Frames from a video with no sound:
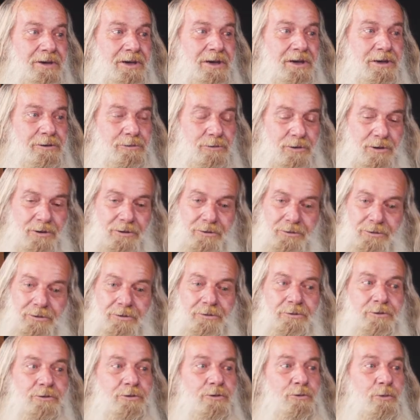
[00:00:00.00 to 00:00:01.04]
We have a few.
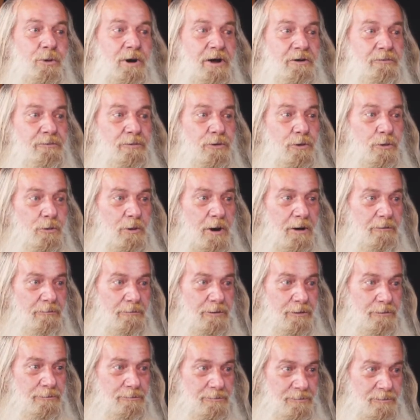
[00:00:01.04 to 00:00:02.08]
And quite a few over
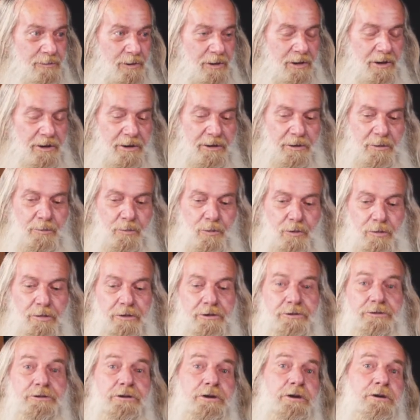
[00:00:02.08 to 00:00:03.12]
here, uh, more
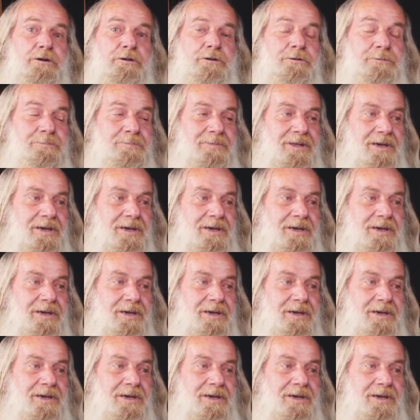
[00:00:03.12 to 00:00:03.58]
than ten.